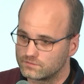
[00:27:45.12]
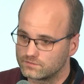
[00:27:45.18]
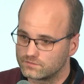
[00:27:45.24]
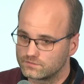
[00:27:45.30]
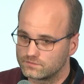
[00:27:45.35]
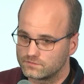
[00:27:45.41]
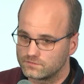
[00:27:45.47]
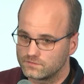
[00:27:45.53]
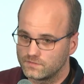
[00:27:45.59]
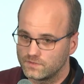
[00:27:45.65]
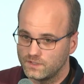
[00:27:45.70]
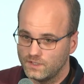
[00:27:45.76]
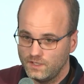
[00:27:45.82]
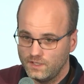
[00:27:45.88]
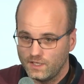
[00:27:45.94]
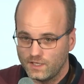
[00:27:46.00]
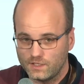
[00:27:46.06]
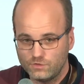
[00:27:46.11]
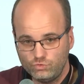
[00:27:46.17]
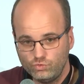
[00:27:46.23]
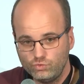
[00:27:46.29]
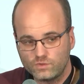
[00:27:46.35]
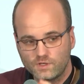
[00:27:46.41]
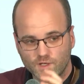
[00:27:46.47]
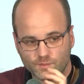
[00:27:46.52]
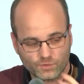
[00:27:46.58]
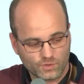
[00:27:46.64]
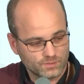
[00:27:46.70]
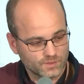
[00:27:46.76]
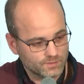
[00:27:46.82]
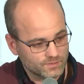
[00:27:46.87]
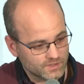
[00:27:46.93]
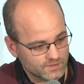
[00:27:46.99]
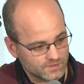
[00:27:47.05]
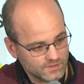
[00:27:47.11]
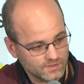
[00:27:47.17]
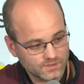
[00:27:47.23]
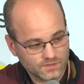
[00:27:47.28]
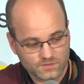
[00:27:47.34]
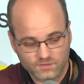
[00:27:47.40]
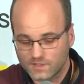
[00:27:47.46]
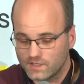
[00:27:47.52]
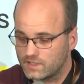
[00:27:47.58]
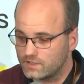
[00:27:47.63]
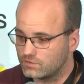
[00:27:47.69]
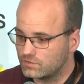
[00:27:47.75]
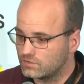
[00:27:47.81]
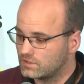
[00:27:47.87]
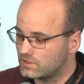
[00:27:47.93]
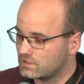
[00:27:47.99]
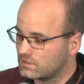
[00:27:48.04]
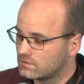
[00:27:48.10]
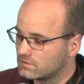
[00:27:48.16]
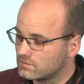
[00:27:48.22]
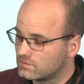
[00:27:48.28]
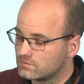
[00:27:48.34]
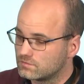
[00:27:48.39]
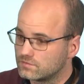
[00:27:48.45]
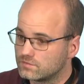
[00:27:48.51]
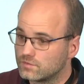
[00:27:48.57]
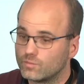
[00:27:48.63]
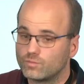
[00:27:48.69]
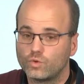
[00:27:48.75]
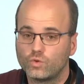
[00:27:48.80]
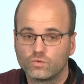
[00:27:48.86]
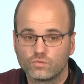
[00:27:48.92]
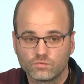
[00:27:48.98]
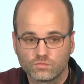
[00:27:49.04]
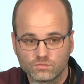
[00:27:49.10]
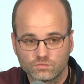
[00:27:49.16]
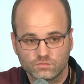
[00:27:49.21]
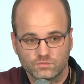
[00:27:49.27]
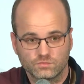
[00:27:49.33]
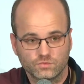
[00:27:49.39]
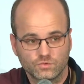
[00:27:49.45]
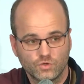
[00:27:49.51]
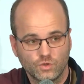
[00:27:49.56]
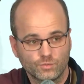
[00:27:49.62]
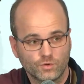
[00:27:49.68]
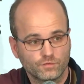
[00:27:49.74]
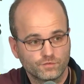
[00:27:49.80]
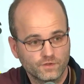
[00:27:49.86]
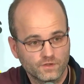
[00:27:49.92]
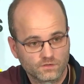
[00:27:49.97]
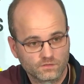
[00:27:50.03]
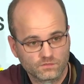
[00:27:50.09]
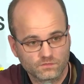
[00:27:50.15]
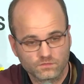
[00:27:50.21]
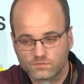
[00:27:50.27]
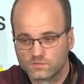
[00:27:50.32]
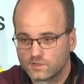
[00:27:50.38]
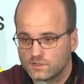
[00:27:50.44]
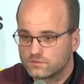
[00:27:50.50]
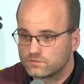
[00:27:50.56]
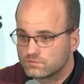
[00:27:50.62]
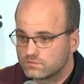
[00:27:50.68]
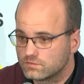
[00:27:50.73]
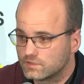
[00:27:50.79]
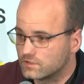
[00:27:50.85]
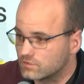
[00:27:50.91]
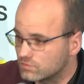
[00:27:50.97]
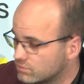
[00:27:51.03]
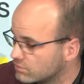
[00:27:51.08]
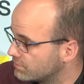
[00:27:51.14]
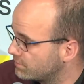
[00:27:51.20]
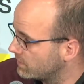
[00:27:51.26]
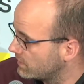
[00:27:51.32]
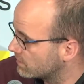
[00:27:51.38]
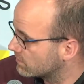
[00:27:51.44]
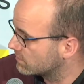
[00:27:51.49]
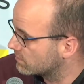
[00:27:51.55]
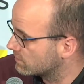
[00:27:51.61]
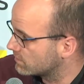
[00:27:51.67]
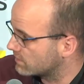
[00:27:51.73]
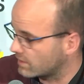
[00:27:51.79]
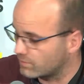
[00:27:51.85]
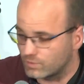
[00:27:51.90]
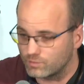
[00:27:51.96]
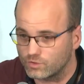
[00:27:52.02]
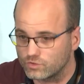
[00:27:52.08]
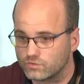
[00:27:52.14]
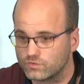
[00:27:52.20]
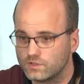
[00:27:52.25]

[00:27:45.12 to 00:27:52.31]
put data outside, we have a real challenge. And the whole question is how? What do we do?